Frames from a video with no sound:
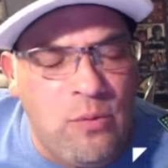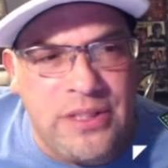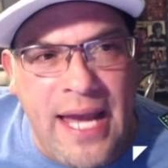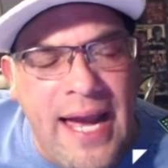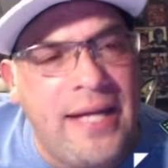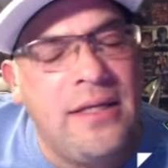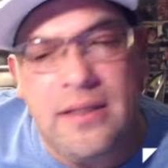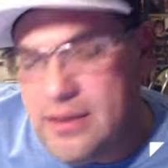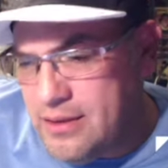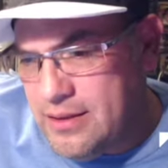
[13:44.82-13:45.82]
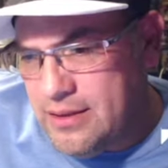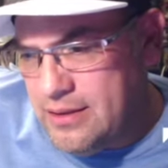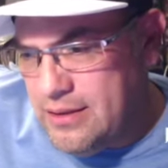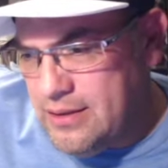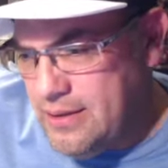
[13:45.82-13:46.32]
no. It definitely,
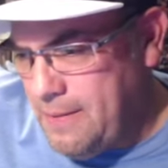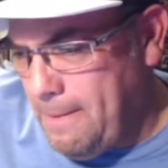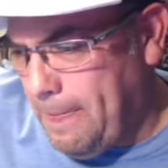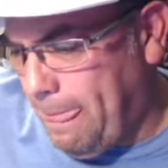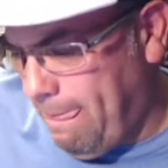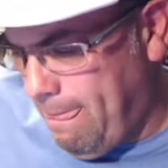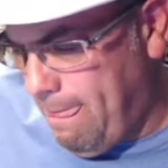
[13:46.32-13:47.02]
it, it, you know, I mean,